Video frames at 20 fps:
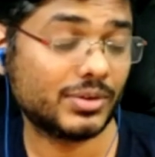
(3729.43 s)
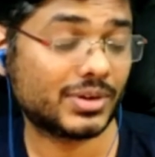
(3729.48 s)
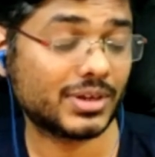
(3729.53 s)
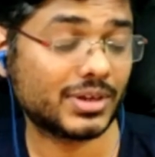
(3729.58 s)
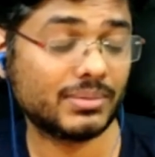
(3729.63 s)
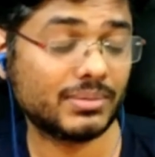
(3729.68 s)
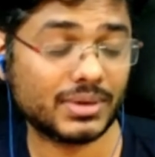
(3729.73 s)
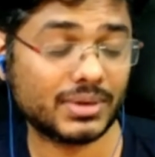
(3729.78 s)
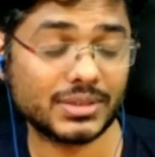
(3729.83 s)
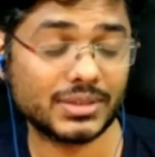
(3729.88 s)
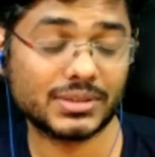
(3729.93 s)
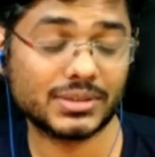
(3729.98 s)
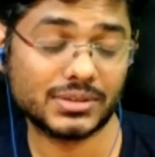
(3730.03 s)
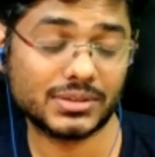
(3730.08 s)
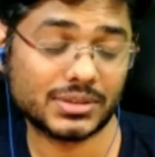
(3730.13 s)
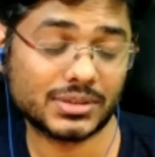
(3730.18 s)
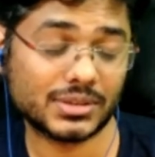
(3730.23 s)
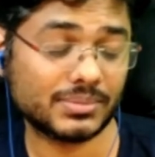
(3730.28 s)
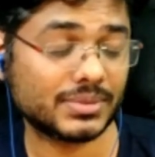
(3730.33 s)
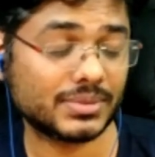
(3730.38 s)
You can
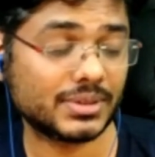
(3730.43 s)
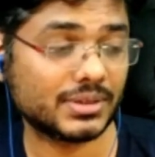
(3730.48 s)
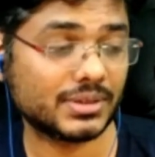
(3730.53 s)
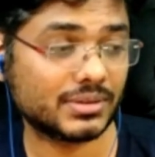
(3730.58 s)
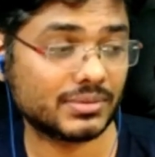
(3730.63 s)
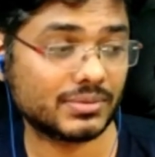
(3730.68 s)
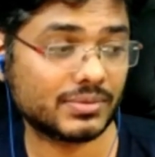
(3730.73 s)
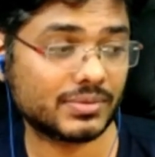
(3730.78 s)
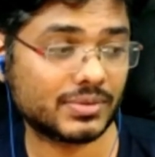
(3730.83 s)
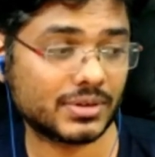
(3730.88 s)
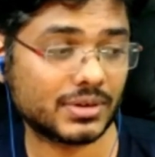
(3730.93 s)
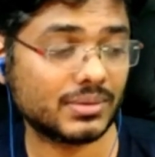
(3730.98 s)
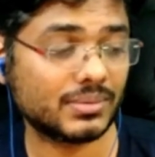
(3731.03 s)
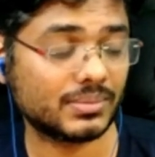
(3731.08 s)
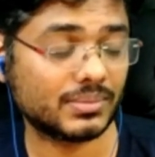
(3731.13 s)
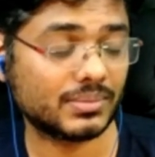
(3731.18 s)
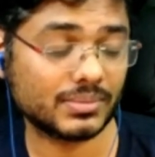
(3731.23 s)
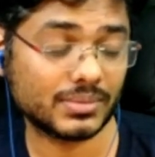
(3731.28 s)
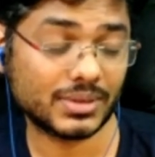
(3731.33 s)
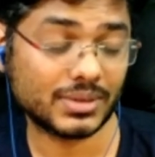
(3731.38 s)
imagine something
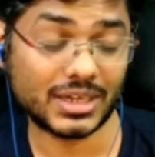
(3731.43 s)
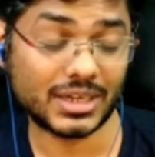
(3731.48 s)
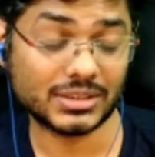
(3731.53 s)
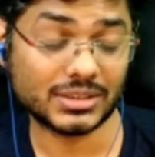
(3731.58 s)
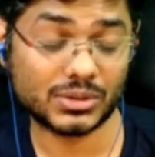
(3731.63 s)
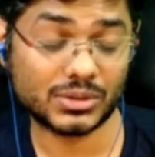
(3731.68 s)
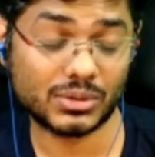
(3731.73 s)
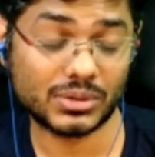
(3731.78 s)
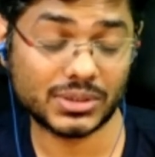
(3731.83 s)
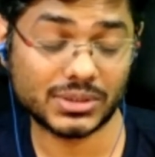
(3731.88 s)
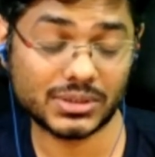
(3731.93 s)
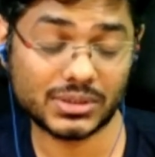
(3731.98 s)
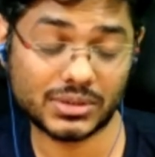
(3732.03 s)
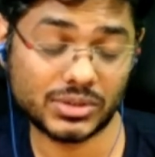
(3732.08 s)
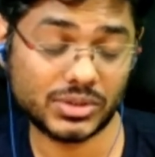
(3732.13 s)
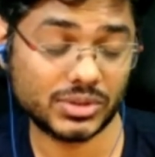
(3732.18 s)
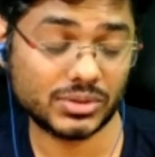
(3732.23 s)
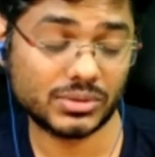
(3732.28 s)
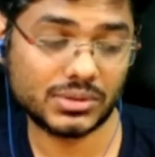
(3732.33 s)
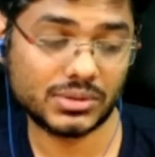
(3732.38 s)
from as strong as
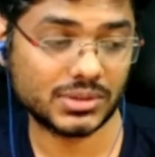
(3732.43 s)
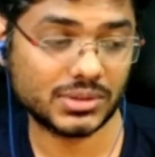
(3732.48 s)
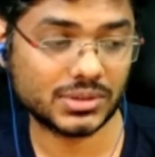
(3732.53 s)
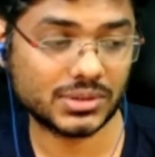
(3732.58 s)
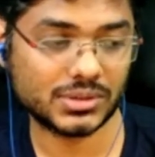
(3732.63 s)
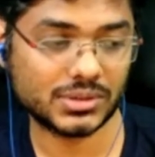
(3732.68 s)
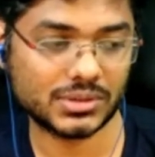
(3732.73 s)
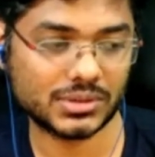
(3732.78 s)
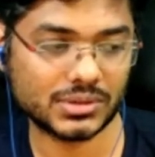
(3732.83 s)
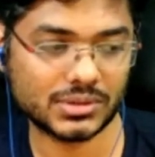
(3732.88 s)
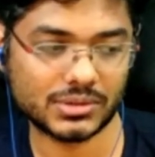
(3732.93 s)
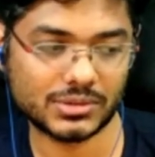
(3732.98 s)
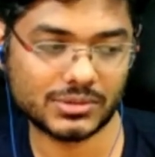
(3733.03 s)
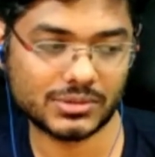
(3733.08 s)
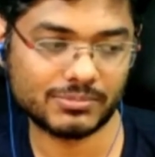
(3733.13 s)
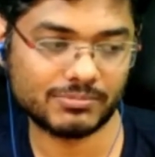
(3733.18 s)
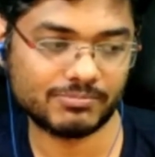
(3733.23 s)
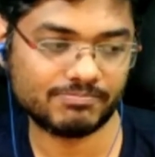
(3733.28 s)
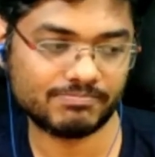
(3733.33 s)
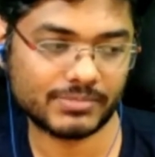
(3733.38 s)
Arjun is,
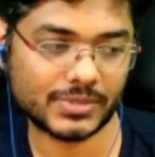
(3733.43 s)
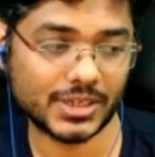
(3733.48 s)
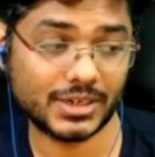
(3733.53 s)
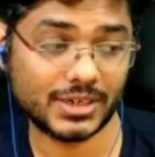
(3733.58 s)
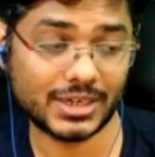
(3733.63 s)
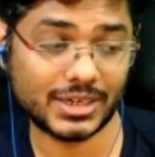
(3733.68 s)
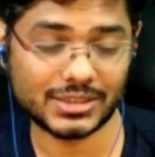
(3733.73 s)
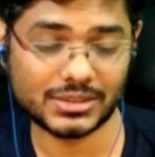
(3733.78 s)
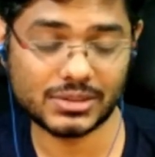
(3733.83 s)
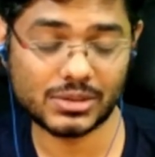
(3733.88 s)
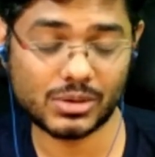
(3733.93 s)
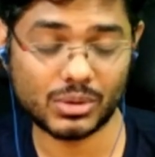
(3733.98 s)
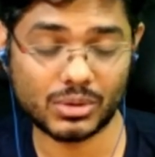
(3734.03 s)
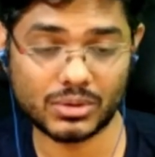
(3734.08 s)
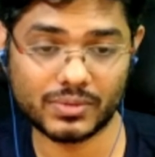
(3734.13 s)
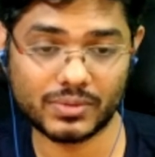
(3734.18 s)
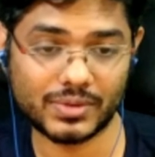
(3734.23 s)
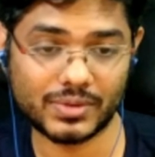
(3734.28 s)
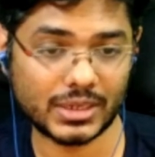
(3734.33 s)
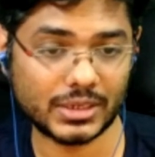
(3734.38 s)
it adds a
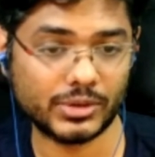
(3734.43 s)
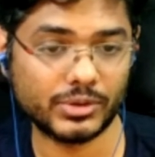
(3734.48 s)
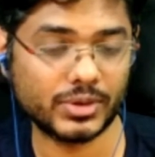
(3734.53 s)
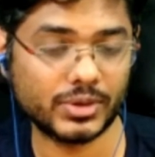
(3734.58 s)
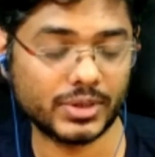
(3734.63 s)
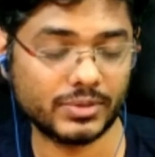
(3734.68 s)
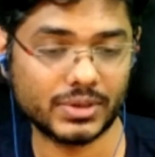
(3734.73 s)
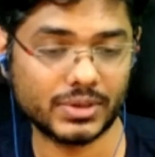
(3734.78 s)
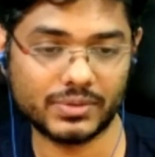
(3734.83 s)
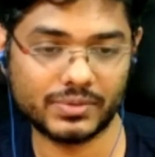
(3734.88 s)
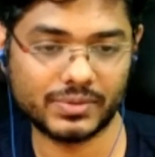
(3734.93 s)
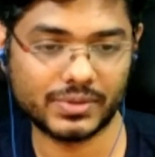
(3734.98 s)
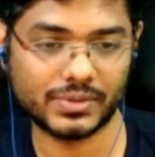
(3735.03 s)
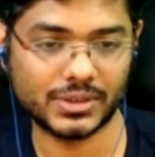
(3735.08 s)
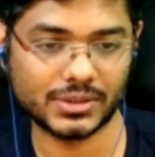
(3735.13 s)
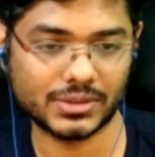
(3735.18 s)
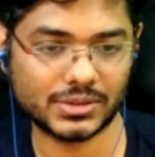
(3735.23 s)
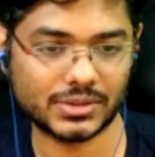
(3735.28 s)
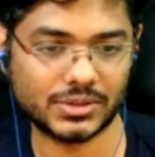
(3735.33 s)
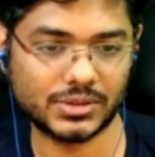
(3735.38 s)
lot of value, even if
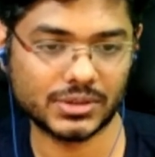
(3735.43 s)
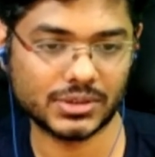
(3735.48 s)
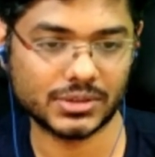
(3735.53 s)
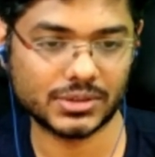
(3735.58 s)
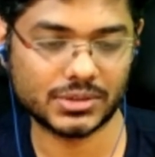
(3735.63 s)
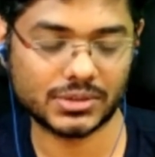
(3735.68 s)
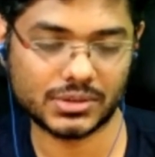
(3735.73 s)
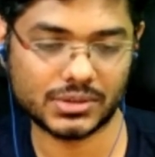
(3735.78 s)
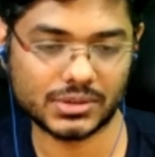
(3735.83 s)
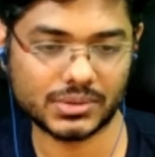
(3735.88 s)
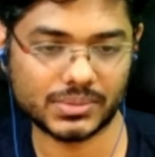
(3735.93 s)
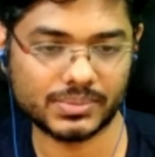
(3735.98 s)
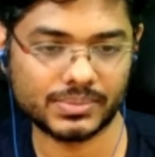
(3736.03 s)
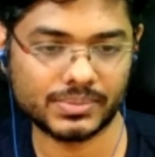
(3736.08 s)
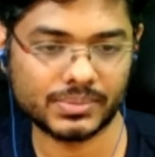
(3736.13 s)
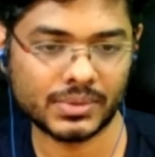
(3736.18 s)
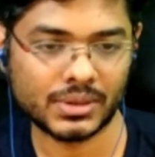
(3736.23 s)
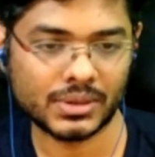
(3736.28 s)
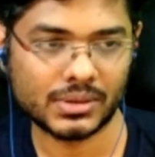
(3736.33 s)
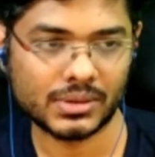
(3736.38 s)
it is just
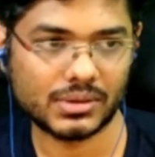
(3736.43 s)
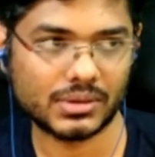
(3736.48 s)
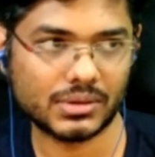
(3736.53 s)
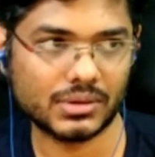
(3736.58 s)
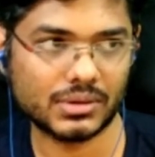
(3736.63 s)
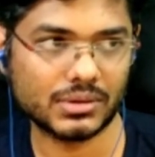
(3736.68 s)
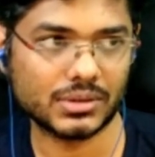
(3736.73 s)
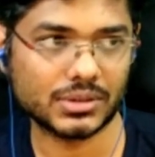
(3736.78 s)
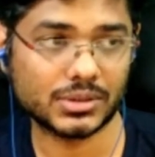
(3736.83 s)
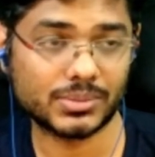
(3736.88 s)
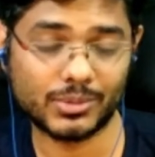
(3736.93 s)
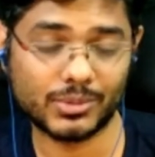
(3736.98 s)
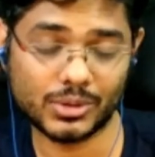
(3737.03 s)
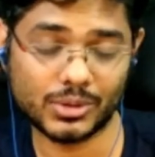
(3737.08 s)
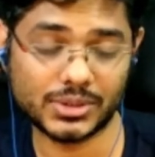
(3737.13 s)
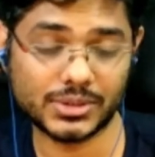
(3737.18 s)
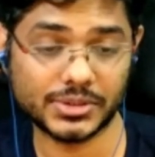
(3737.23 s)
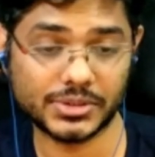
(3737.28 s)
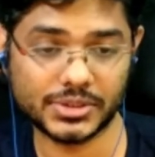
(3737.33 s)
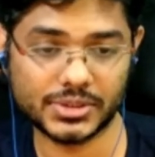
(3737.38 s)
a
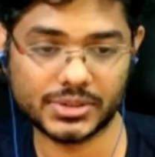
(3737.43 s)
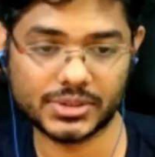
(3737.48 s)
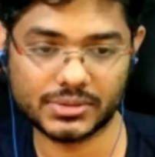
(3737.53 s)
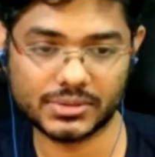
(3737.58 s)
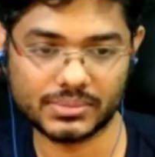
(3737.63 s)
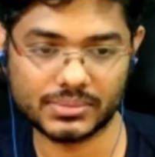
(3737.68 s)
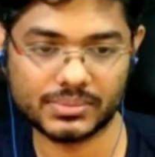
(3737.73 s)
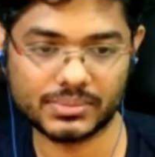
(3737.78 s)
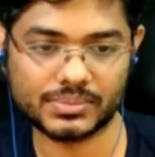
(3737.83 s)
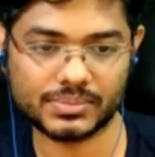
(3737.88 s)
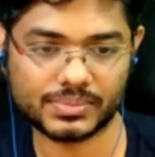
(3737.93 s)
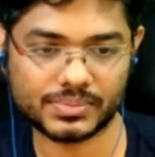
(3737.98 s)
small suggestion.